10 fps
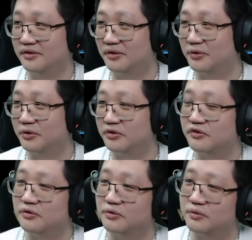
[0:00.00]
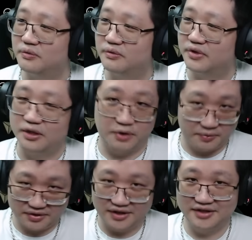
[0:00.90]
or to get away
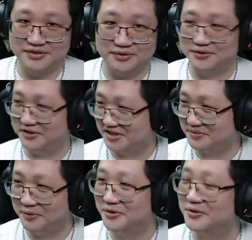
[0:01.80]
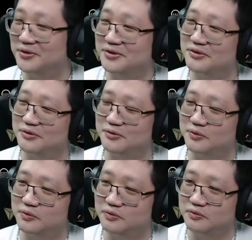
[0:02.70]
with things or to exploit or
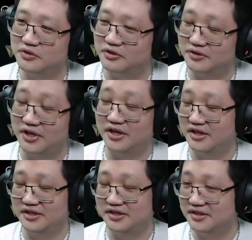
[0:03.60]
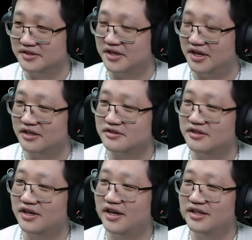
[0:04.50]
to you know uh, in, in this case
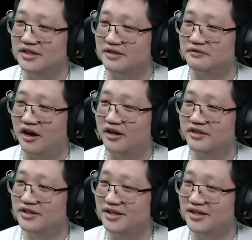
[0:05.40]
defraud